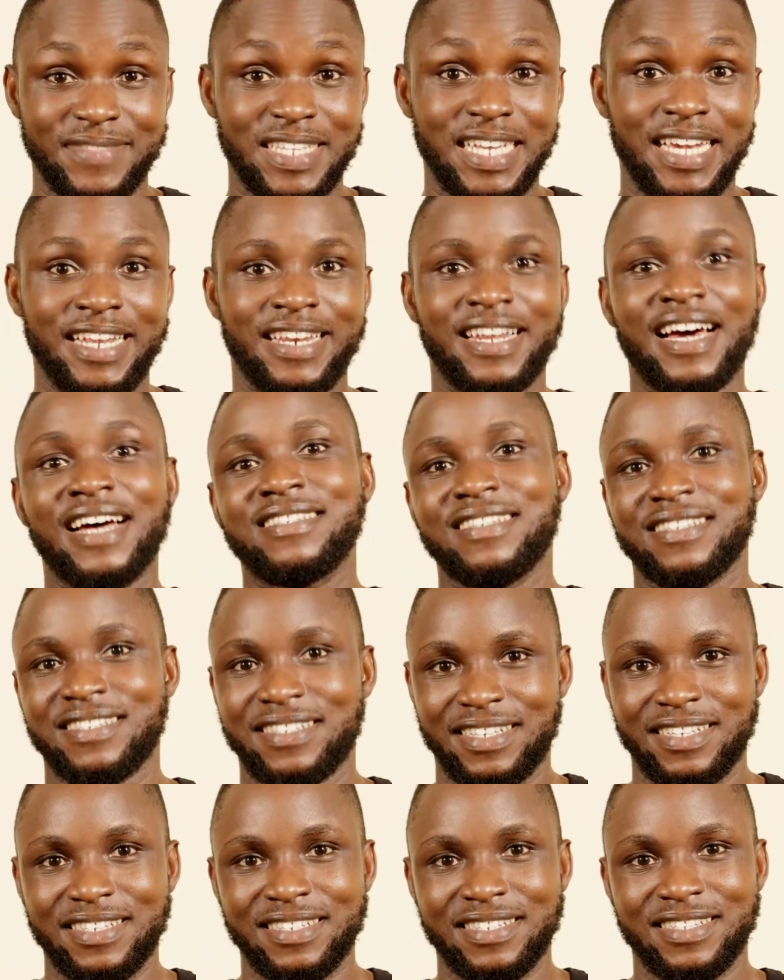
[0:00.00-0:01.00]
A
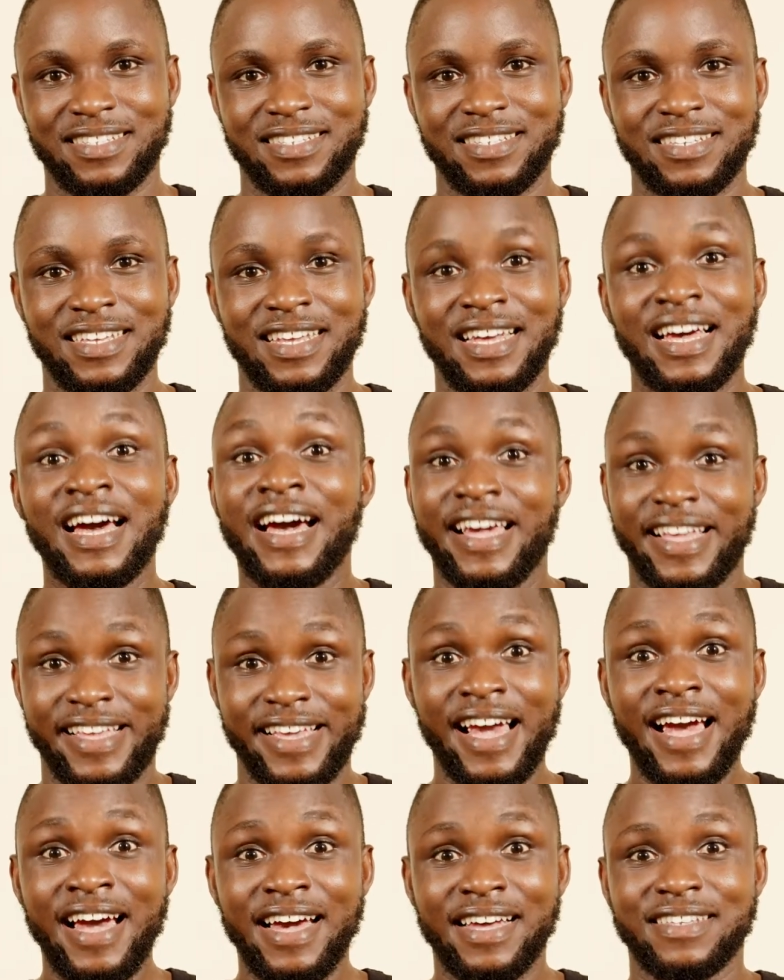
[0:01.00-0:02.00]
narcissist.
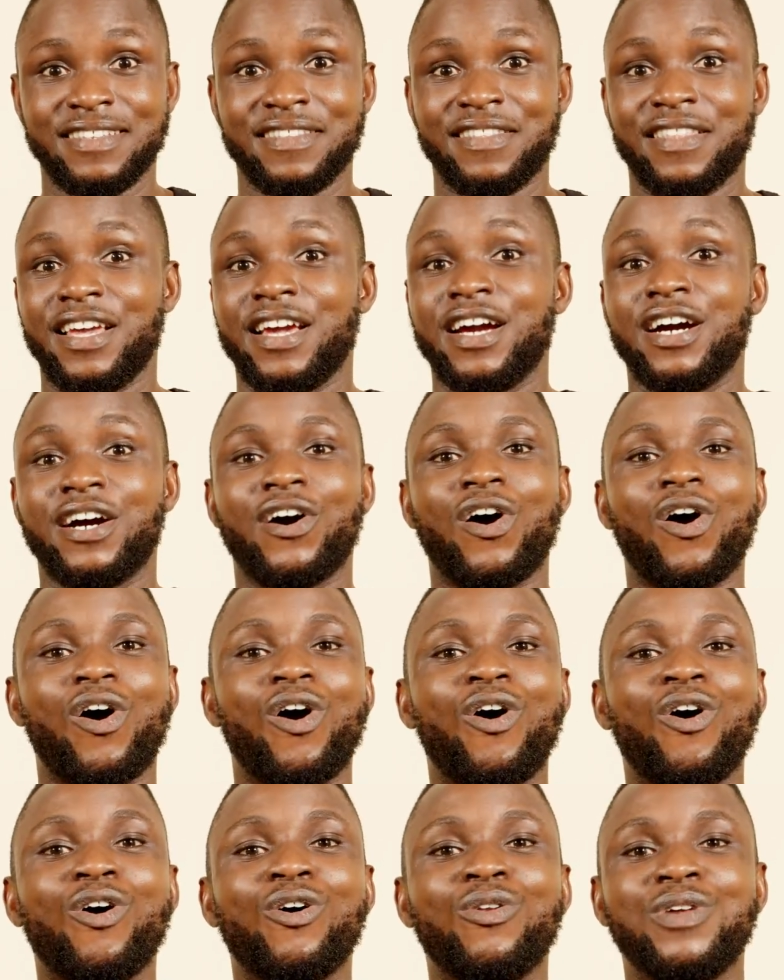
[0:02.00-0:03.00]
Yes, they are
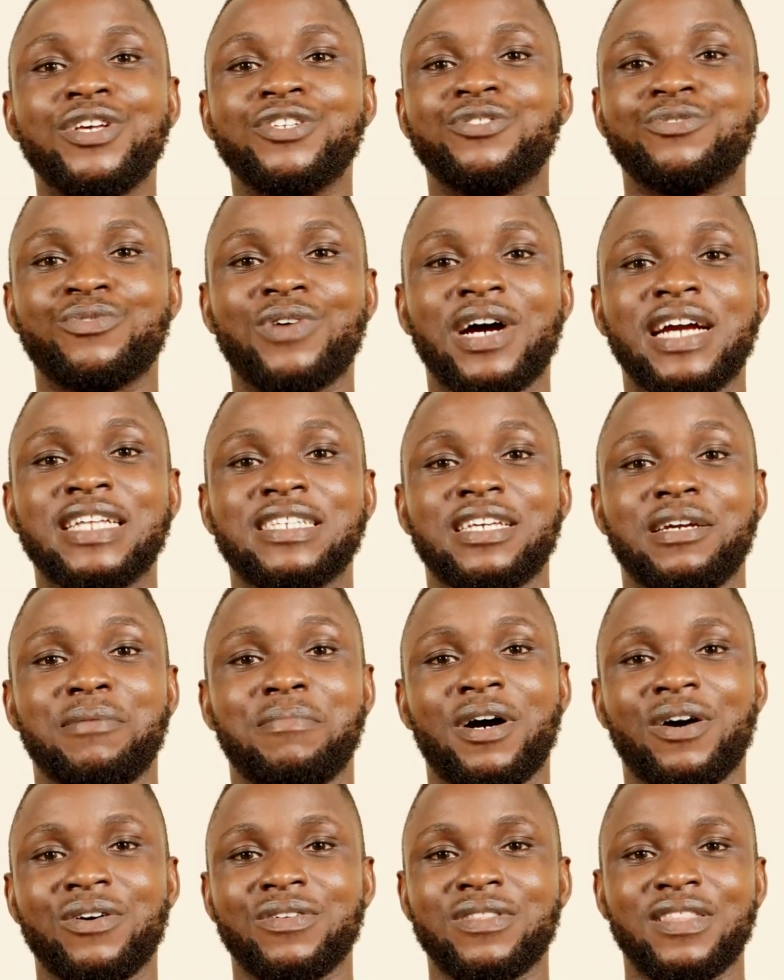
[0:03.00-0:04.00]
always right
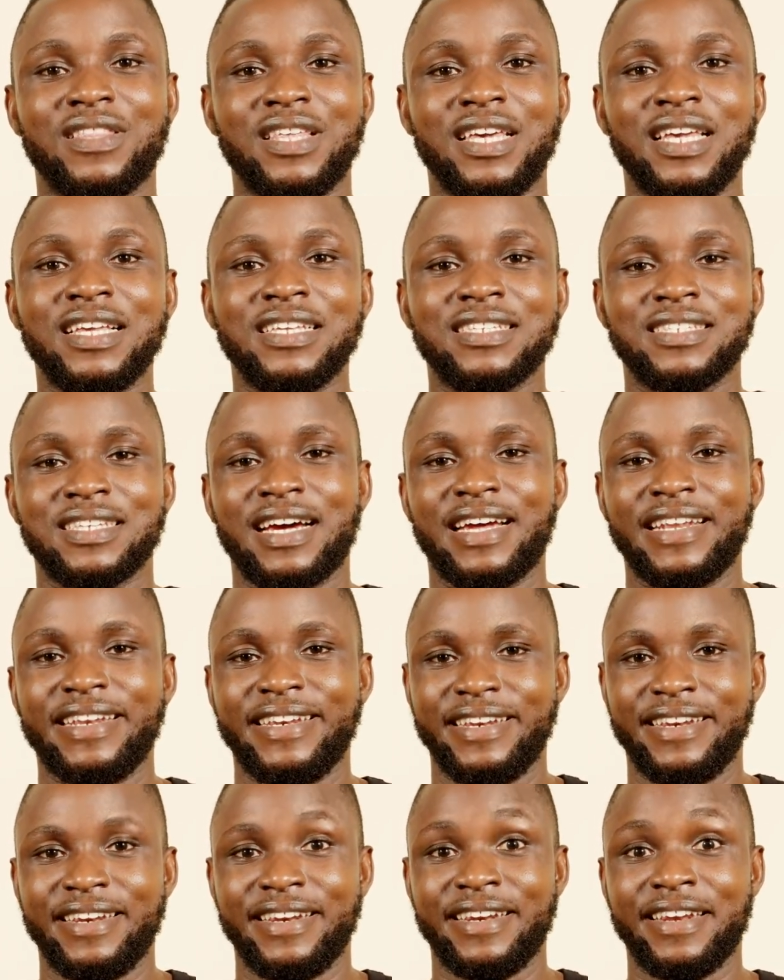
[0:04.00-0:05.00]
about things
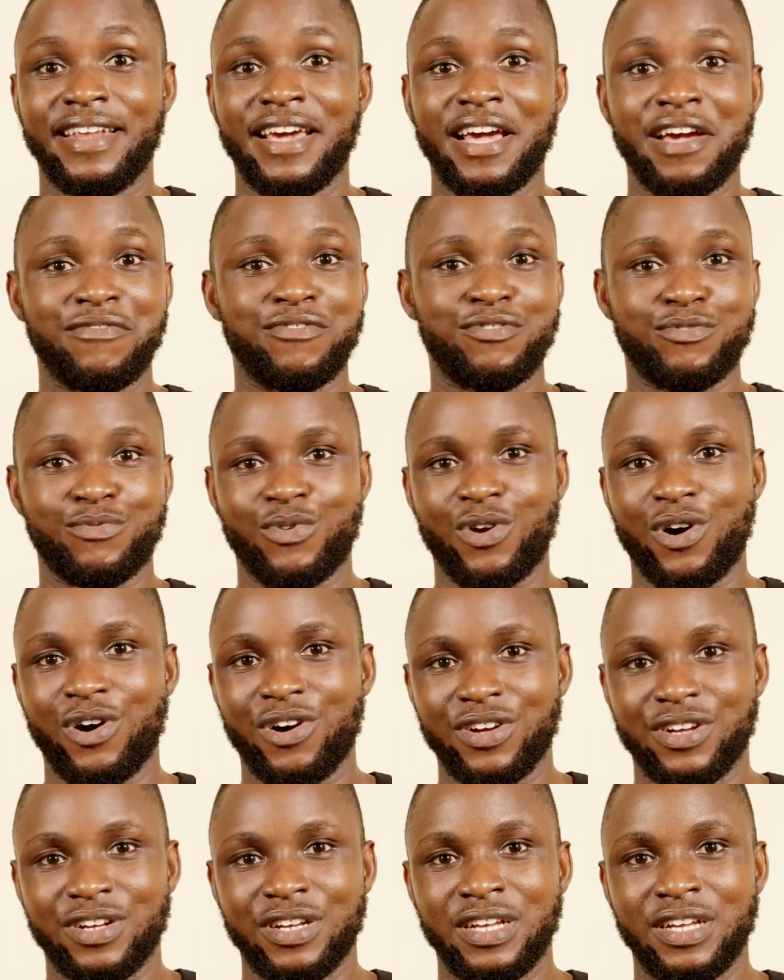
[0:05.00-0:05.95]
and never wrong.